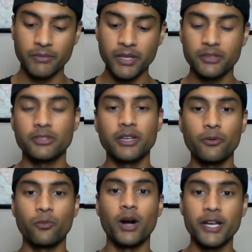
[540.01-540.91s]
So now
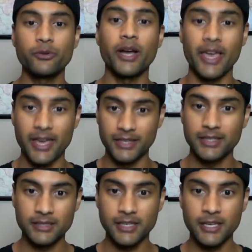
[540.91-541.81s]
why do I hate
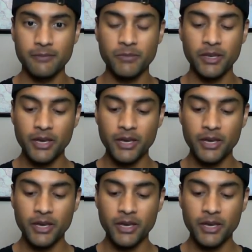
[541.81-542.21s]
this game?